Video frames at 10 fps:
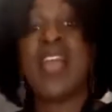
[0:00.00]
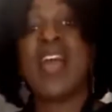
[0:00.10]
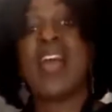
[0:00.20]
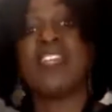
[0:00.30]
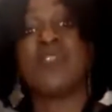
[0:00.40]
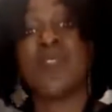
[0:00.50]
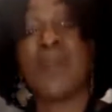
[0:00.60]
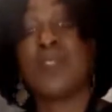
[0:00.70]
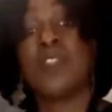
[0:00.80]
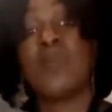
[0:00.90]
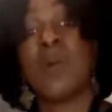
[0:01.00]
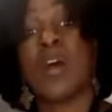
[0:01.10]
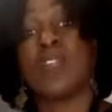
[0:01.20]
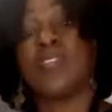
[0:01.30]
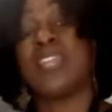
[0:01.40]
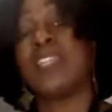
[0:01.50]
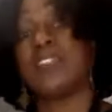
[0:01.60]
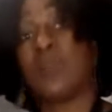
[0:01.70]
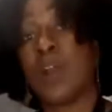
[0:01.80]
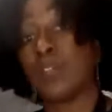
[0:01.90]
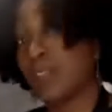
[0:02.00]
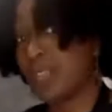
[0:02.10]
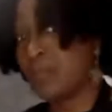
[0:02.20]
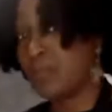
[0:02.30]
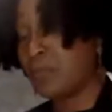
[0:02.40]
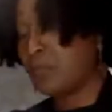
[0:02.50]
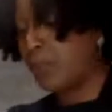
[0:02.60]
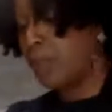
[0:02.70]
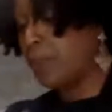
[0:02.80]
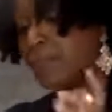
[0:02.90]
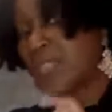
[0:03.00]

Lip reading: I drop it in the water and let the water come to a boil.